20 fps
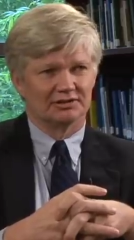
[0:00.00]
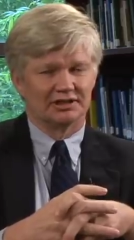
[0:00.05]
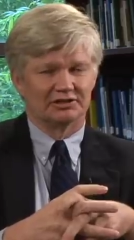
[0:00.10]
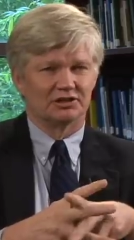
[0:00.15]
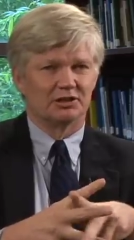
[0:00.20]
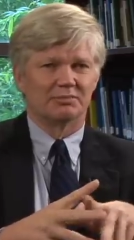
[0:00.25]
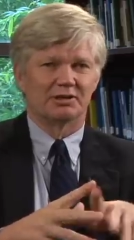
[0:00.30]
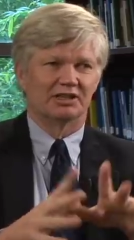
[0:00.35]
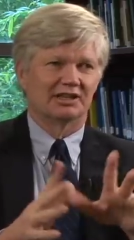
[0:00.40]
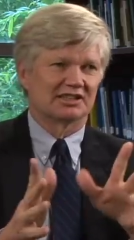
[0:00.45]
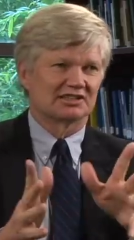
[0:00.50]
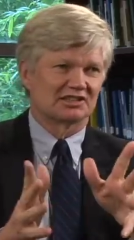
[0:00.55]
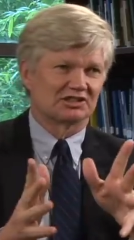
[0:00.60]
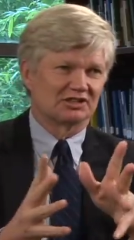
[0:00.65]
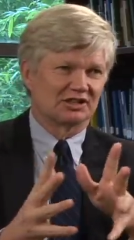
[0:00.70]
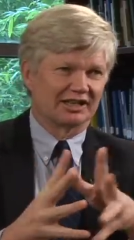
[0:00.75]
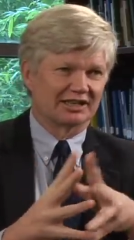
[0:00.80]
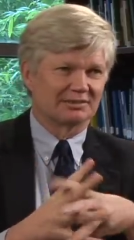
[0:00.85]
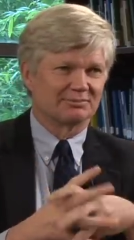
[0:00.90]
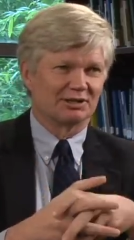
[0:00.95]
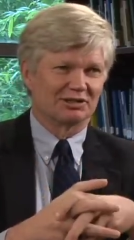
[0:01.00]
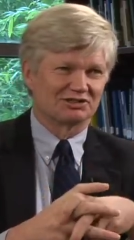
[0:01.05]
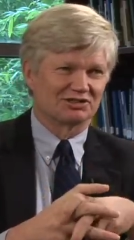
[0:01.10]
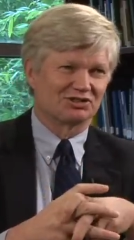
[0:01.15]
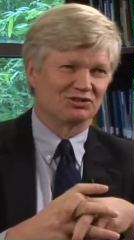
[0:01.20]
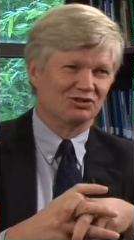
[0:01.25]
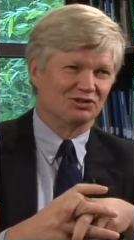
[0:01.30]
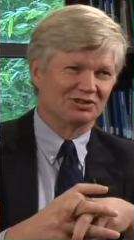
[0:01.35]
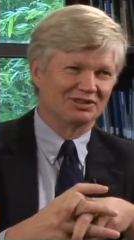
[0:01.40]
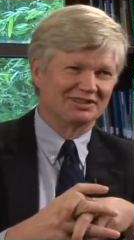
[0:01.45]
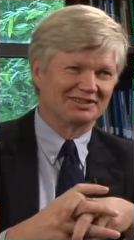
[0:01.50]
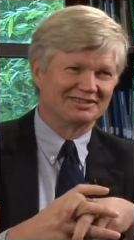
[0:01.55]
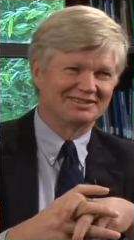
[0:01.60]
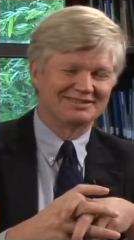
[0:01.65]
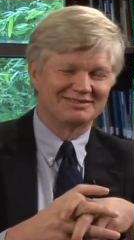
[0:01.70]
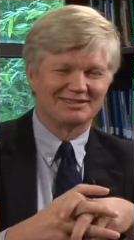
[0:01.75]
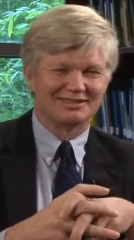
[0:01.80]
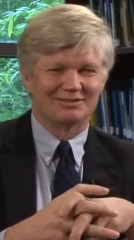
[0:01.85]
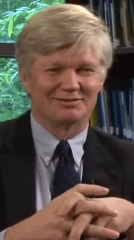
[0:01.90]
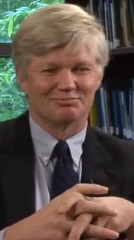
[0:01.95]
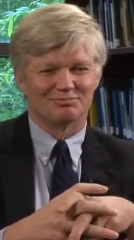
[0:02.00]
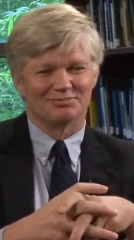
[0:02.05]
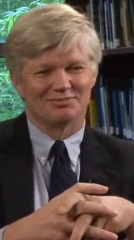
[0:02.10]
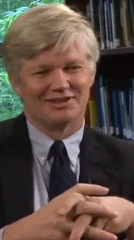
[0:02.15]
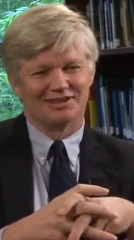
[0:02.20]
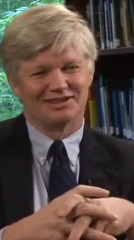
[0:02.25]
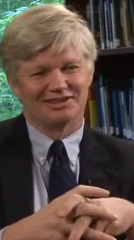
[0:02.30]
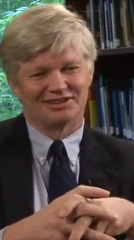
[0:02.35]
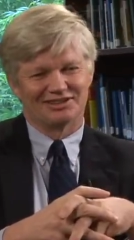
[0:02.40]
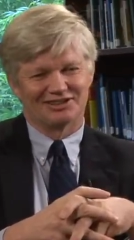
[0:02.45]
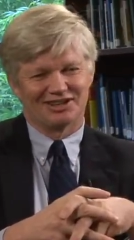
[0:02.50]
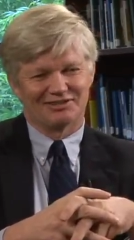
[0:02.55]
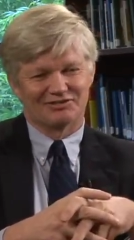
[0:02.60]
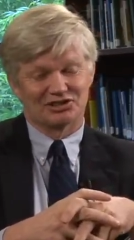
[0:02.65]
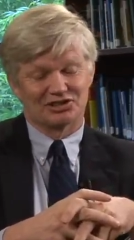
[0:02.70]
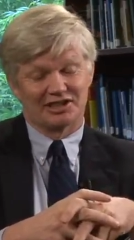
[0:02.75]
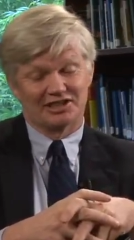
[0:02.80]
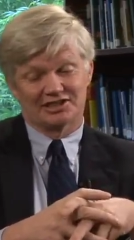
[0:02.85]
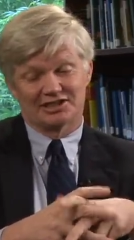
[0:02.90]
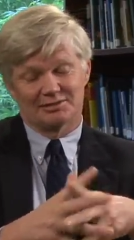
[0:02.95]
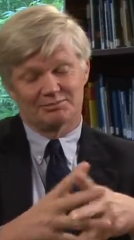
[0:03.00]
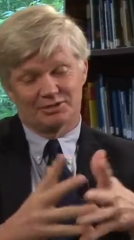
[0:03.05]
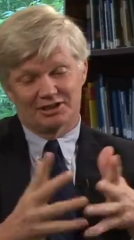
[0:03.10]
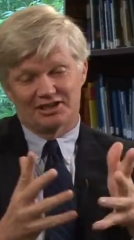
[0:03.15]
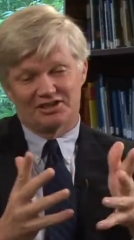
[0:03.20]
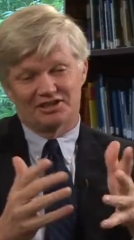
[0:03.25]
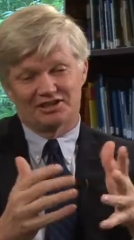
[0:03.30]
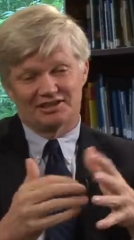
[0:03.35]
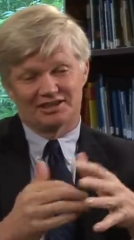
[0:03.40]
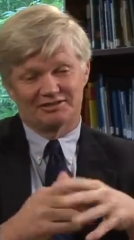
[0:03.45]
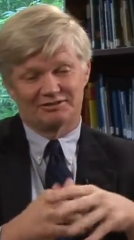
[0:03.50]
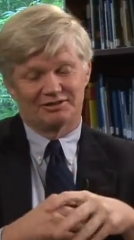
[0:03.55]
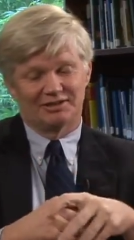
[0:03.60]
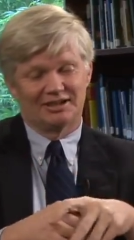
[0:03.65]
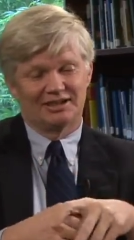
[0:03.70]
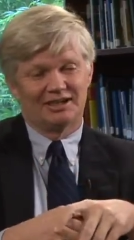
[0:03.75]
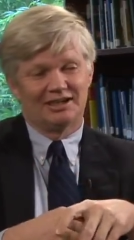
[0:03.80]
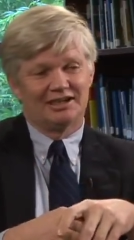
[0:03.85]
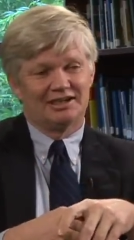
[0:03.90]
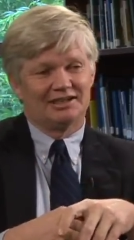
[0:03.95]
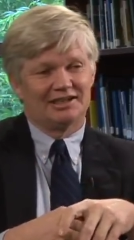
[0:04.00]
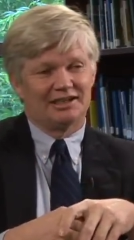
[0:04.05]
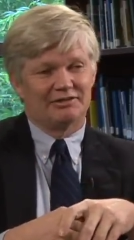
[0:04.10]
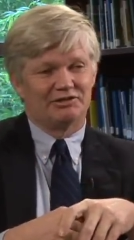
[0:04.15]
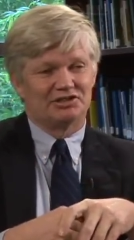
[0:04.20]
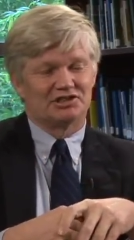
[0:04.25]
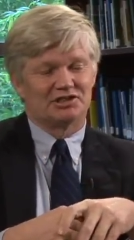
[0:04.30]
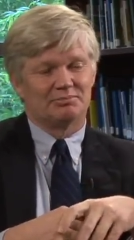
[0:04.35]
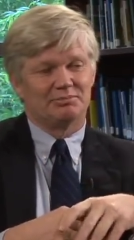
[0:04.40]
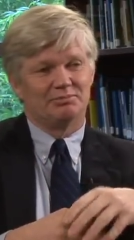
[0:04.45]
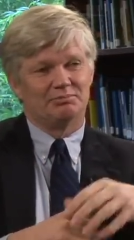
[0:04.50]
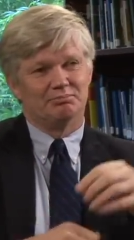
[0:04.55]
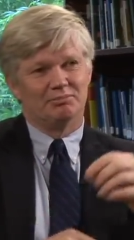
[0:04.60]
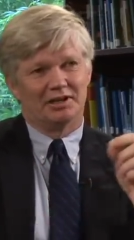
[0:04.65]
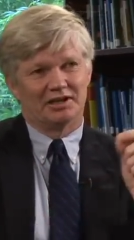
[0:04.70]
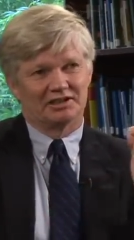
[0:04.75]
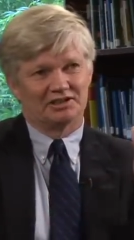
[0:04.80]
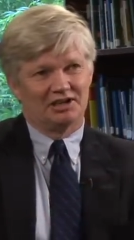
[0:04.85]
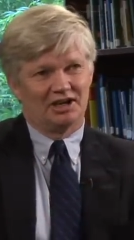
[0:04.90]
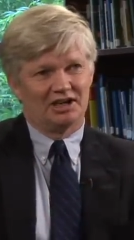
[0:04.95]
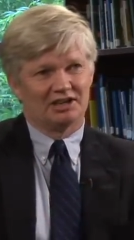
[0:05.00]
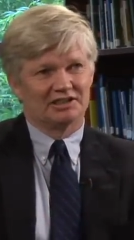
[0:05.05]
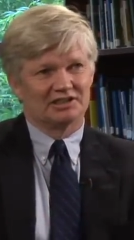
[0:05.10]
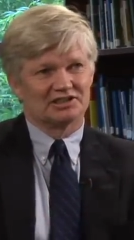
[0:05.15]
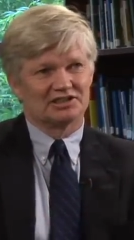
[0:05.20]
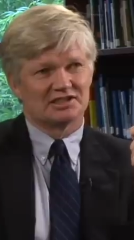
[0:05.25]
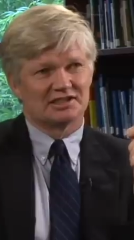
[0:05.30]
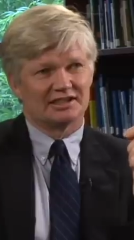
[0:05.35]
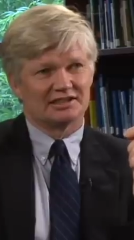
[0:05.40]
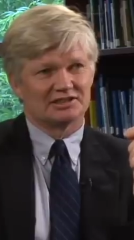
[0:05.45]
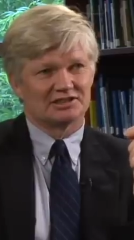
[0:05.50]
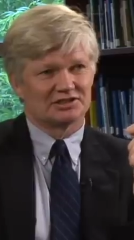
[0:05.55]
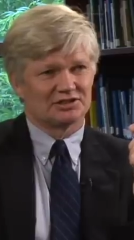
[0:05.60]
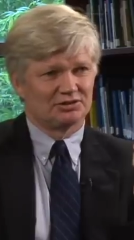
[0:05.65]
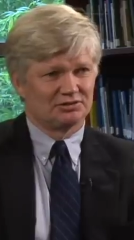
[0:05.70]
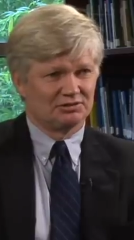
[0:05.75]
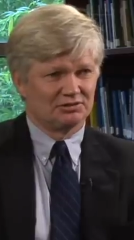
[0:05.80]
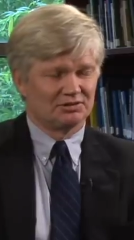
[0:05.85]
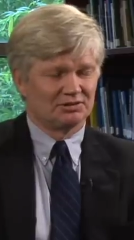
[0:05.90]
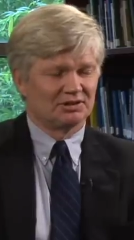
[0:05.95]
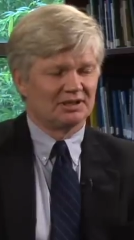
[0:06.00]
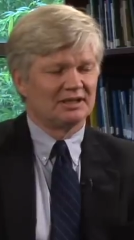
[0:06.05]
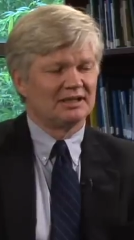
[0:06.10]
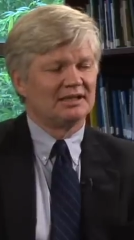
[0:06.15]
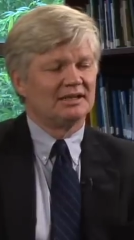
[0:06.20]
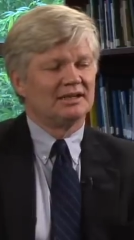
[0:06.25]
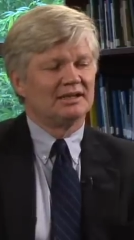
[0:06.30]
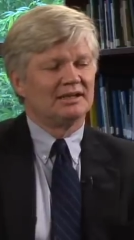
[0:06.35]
Now, nobody likes to talk about stool and, conversation, but I think that, that we should acknowledge that stool